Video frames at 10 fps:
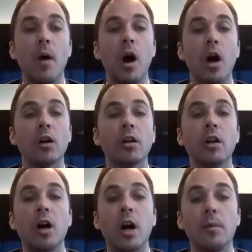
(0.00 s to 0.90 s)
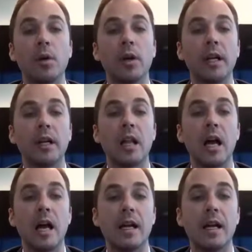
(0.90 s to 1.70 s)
our operating client